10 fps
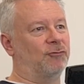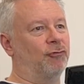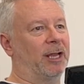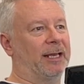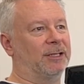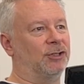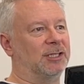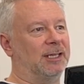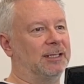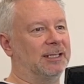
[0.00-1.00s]
really
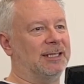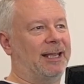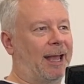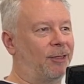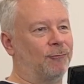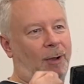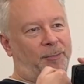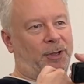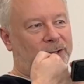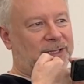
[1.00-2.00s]
interested to see how the rub
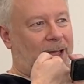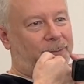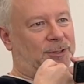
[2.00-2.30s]
goes down